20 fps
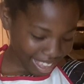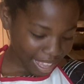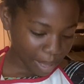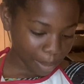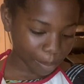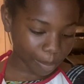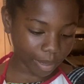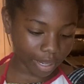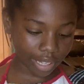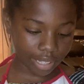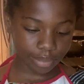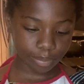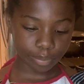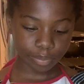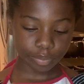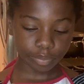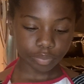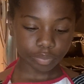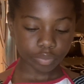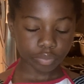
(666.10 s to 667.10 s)
But
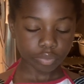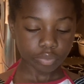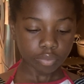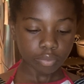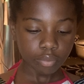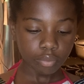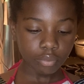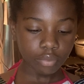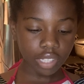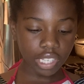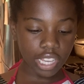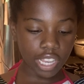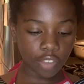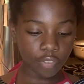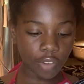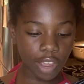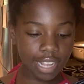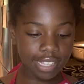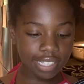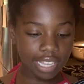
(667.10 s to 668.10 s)
if
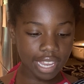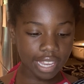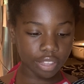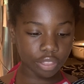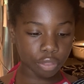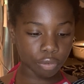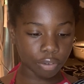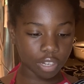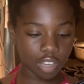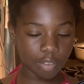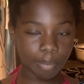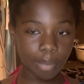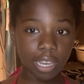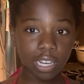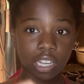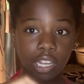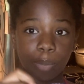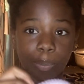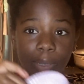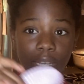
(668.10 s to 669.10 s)
I take 3 of my
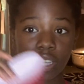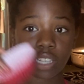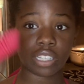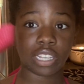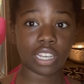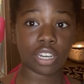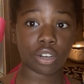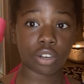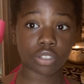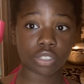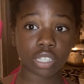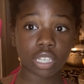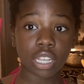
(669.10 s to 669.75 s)
cupcake liners,